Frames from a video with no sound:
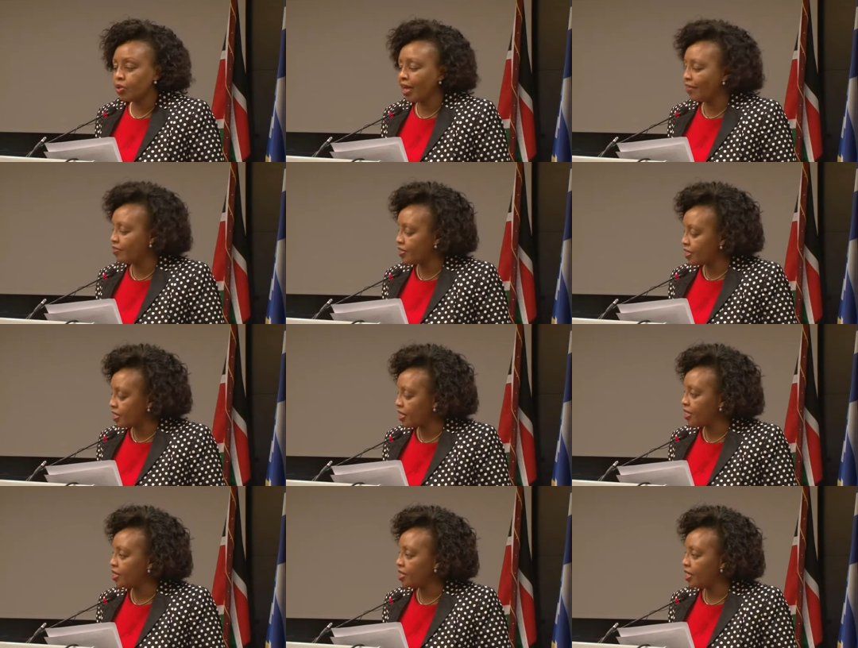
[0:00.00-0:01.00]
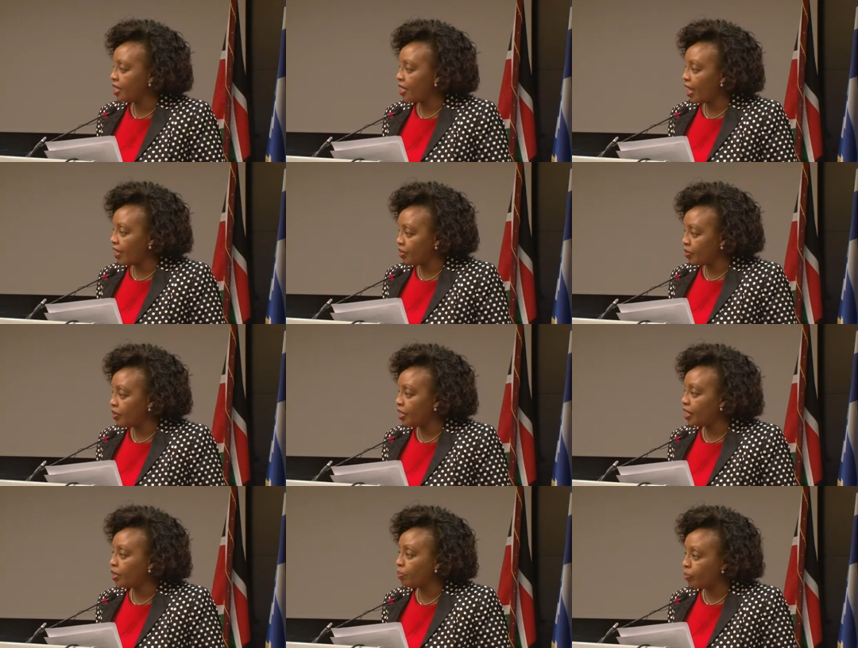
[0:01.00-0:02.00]
we have such a
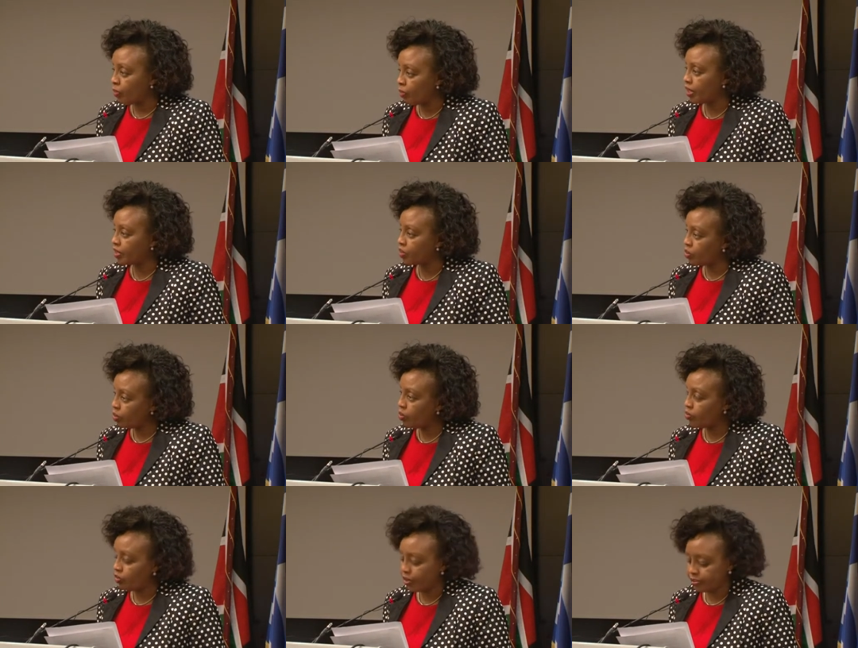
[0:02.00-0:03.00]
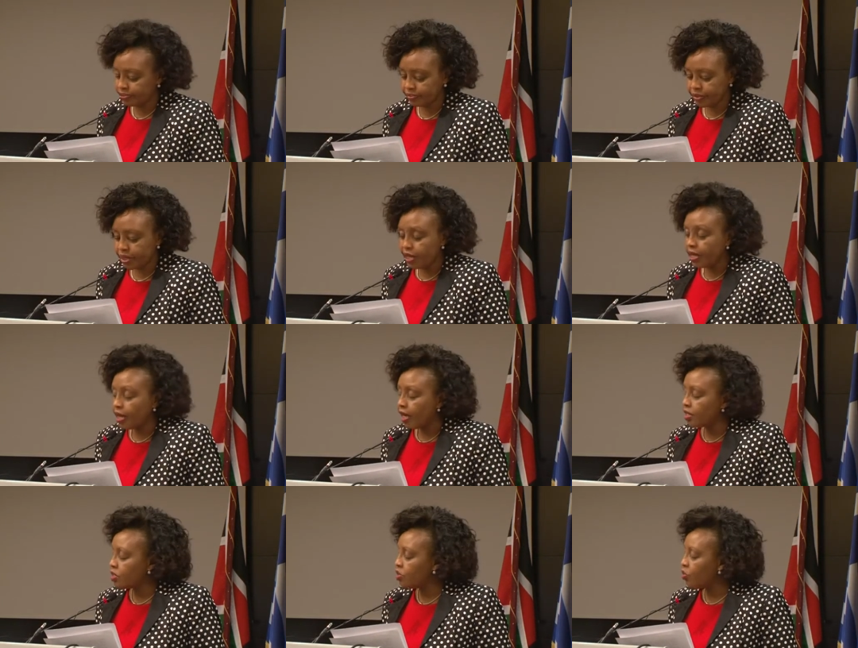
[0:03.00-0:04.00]
unique product to offer.
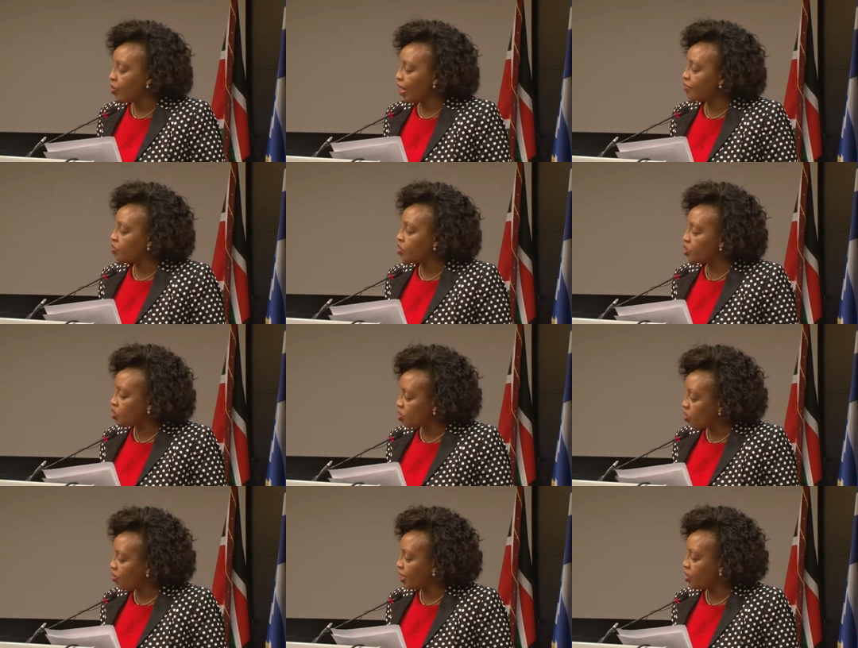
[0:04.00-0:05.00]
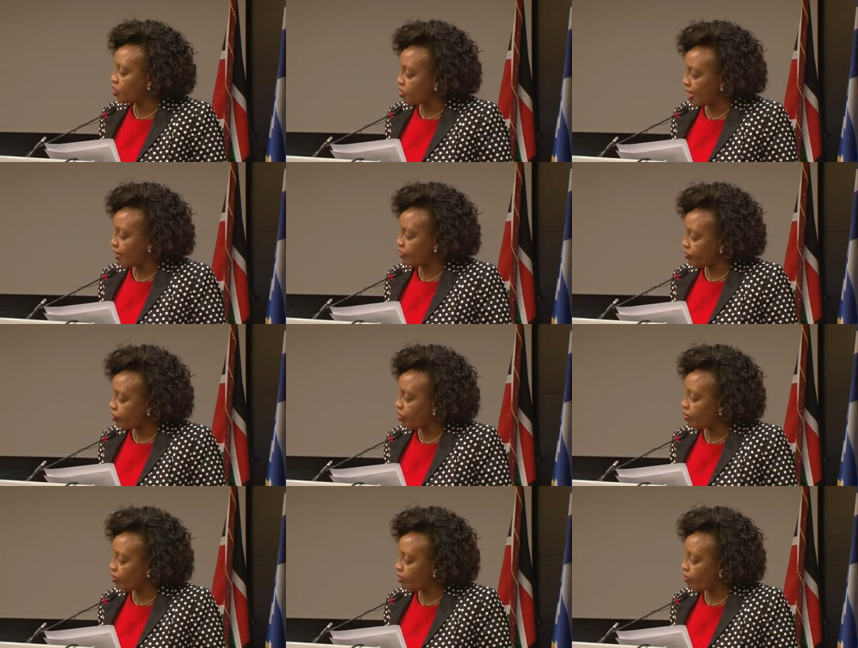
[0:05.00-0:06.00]
And so we have so much to learn
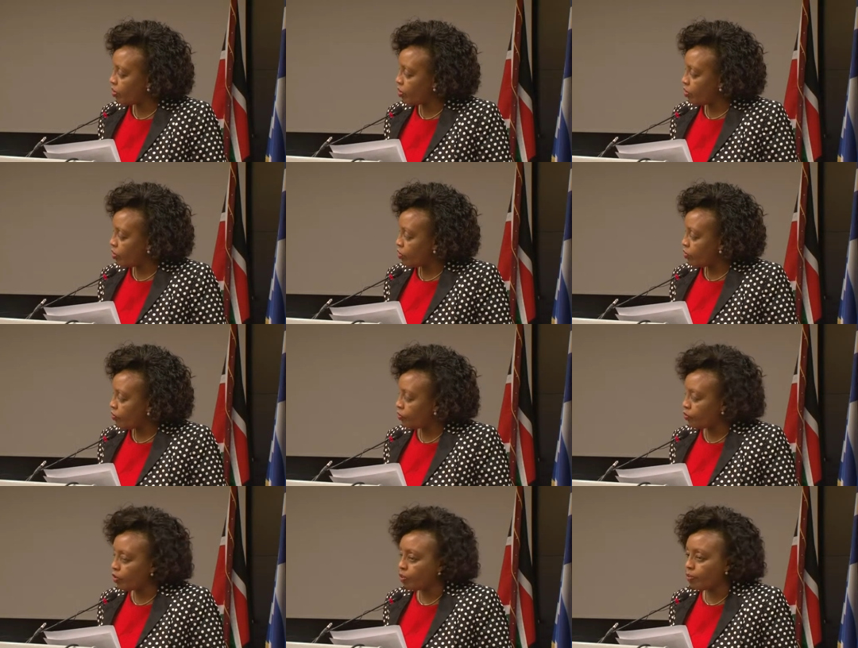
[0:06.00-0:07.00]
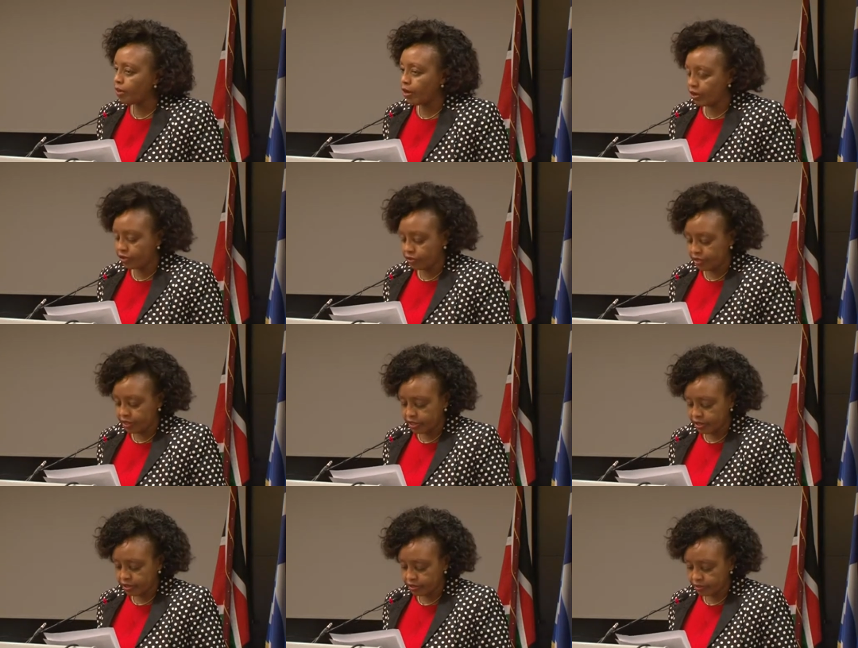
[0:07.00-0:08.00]
from
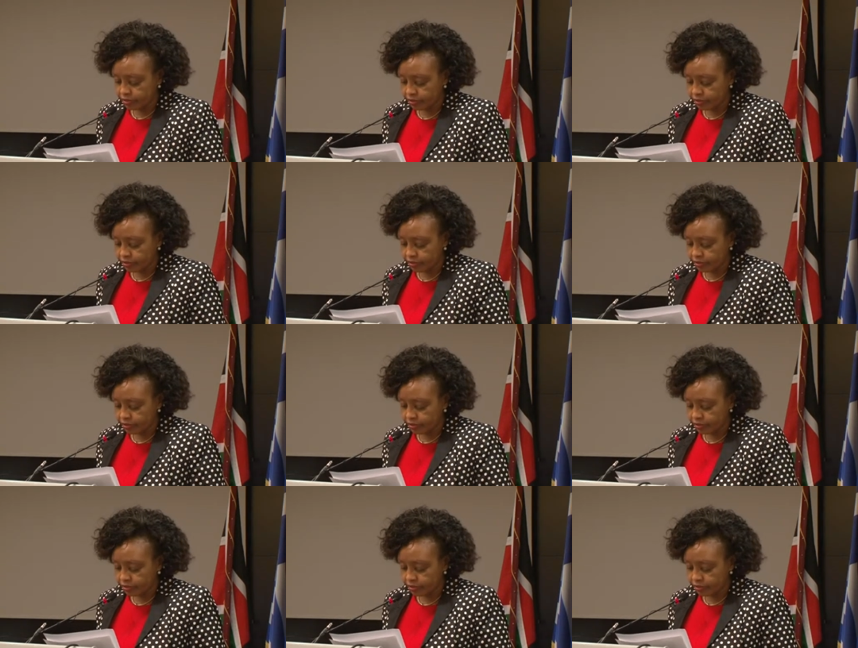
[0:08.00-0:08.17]
Greece.